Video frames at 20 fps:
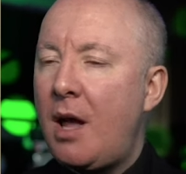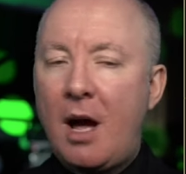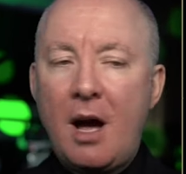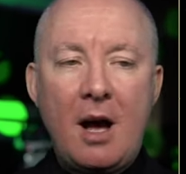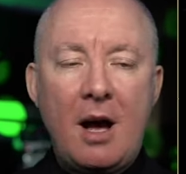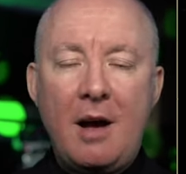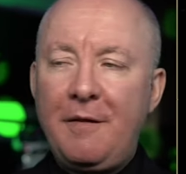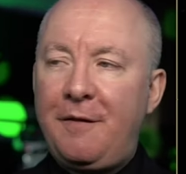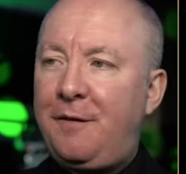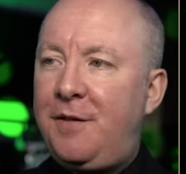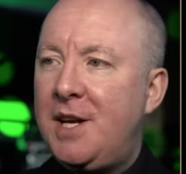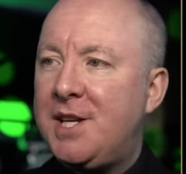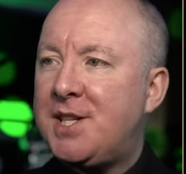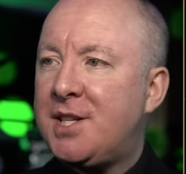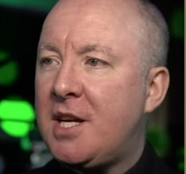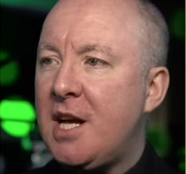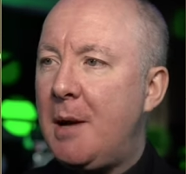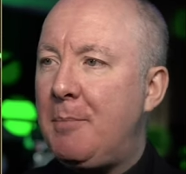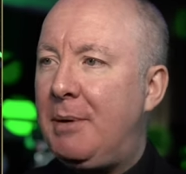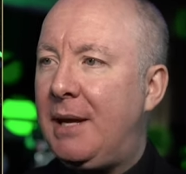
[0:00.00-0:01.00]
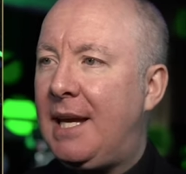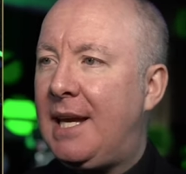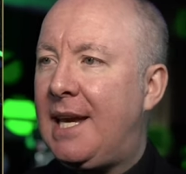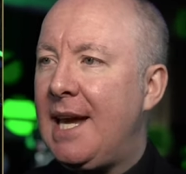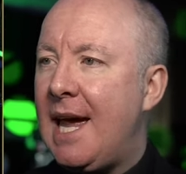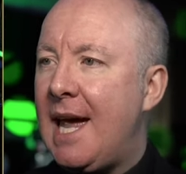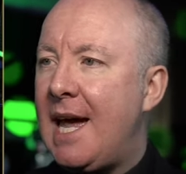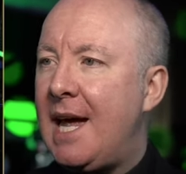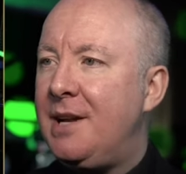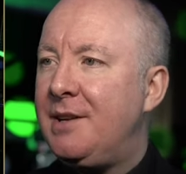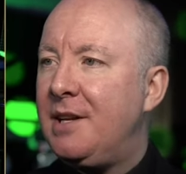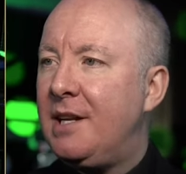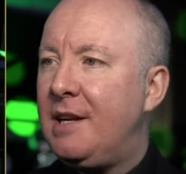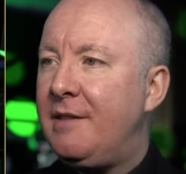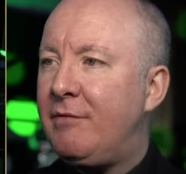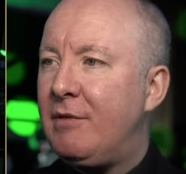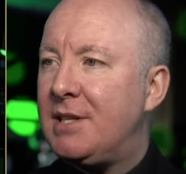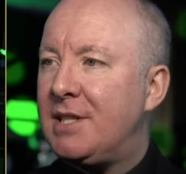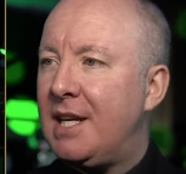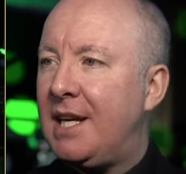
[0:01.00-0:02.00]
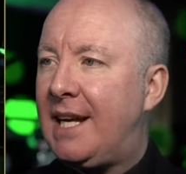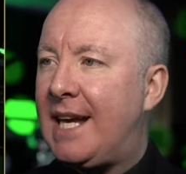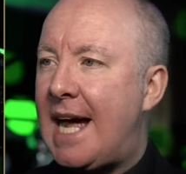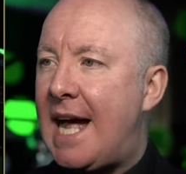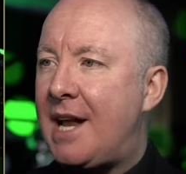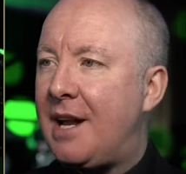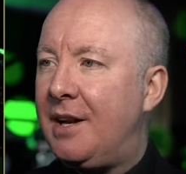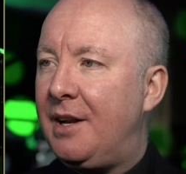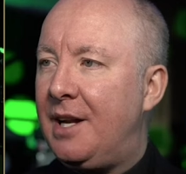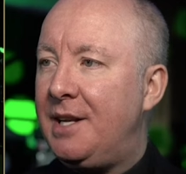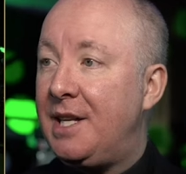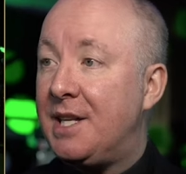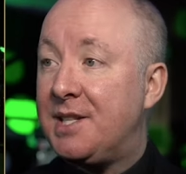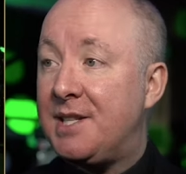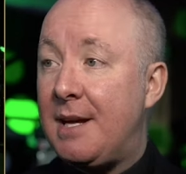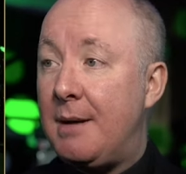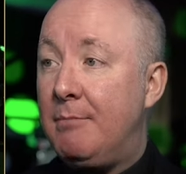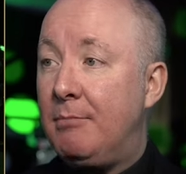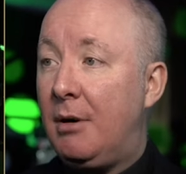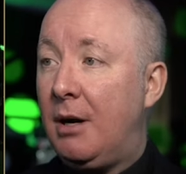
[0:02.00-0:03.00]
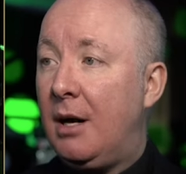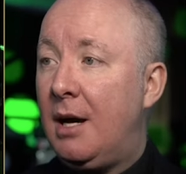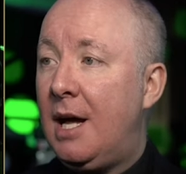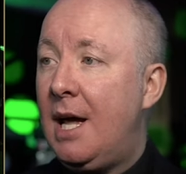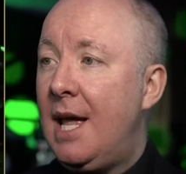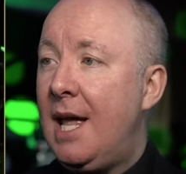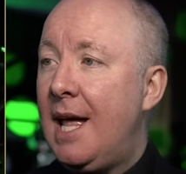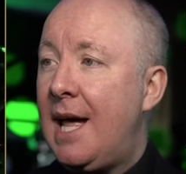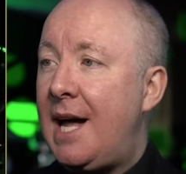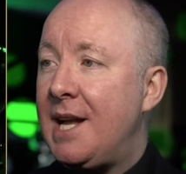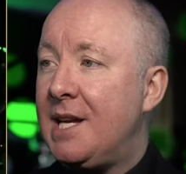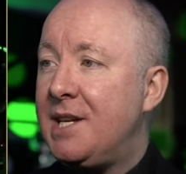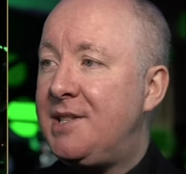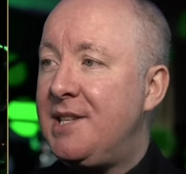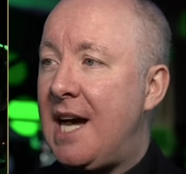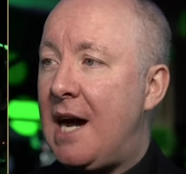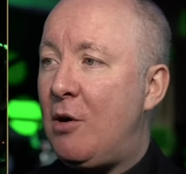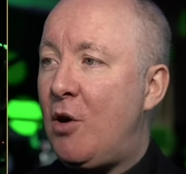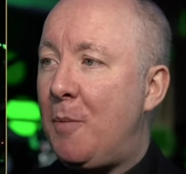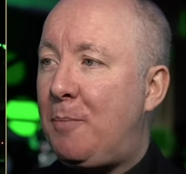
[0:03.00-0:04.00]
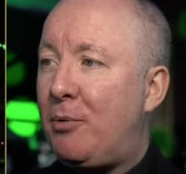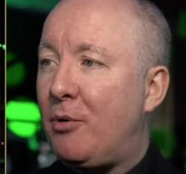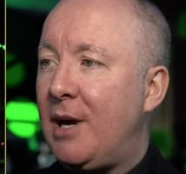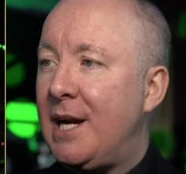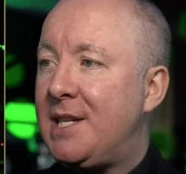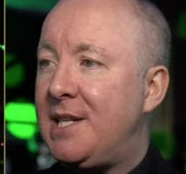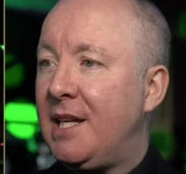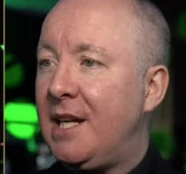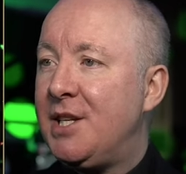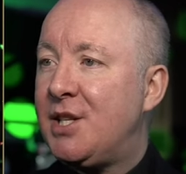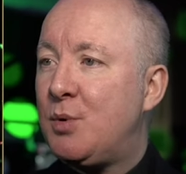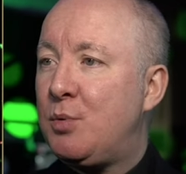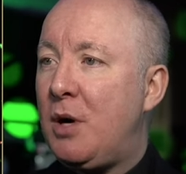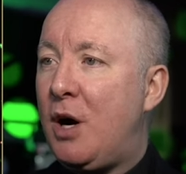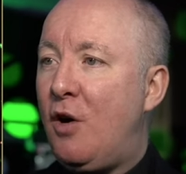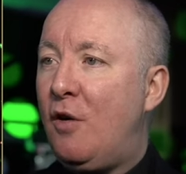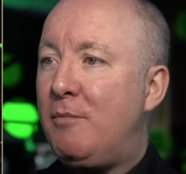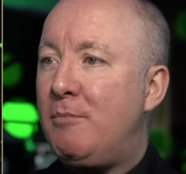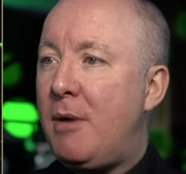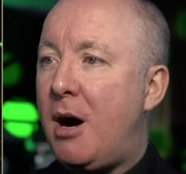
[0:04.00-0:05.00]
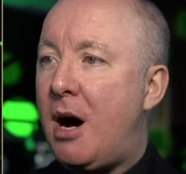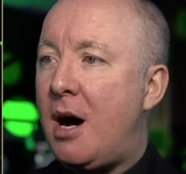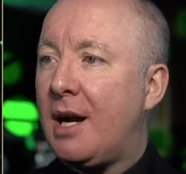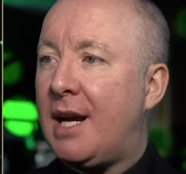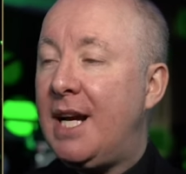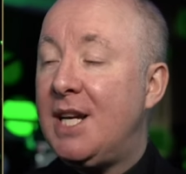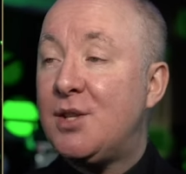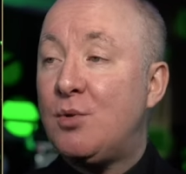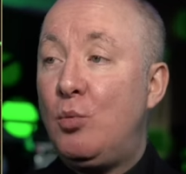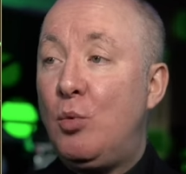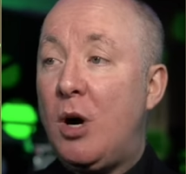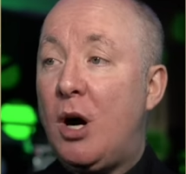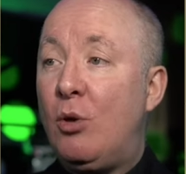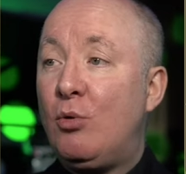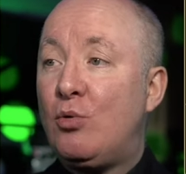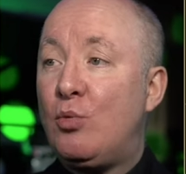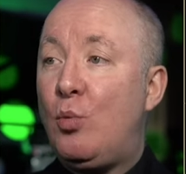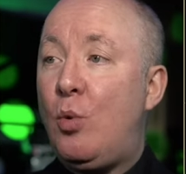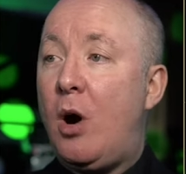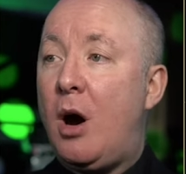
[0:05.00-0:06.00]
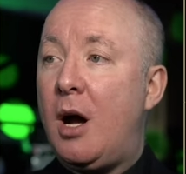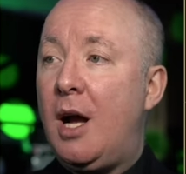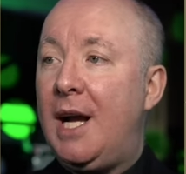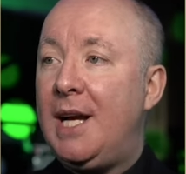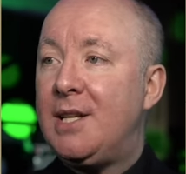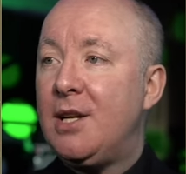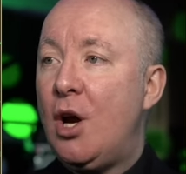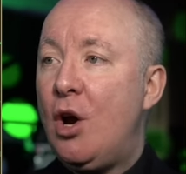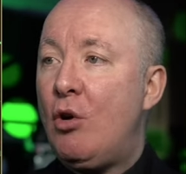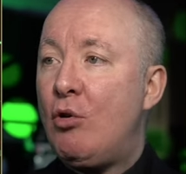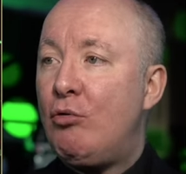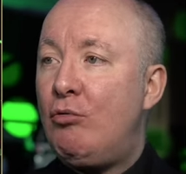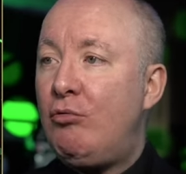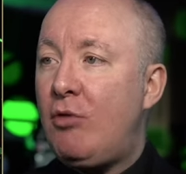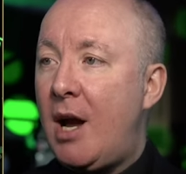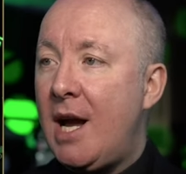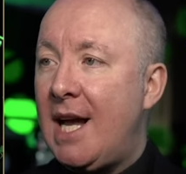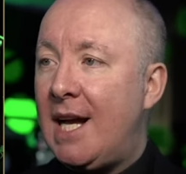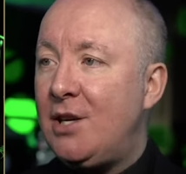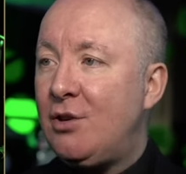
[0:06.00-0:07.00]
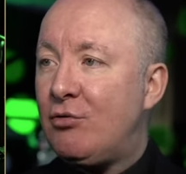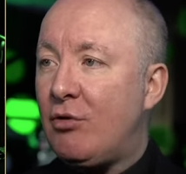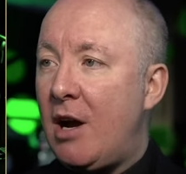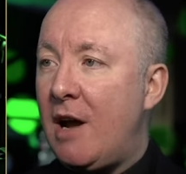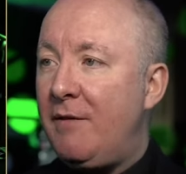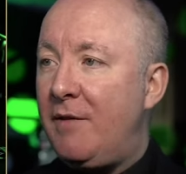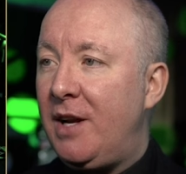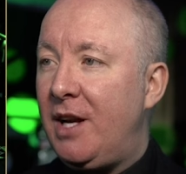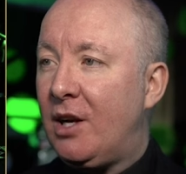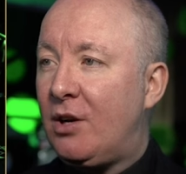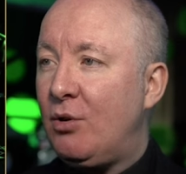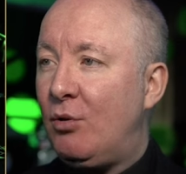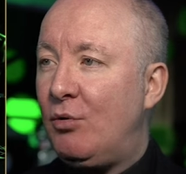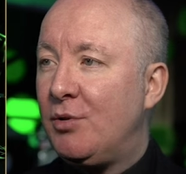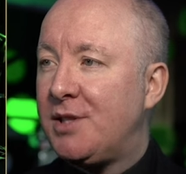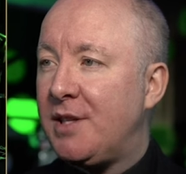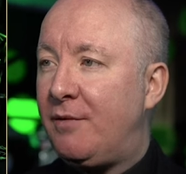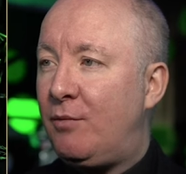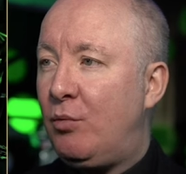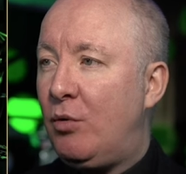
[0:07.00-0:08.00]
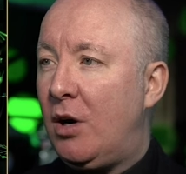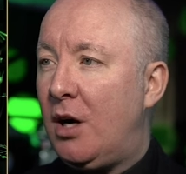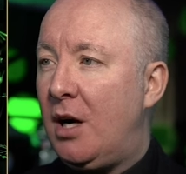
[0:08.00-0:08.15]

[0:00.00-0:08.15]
Fisker began deliveries in Canada in December and is now operating in 12 markets worldwide. Right-hand drive vehicles have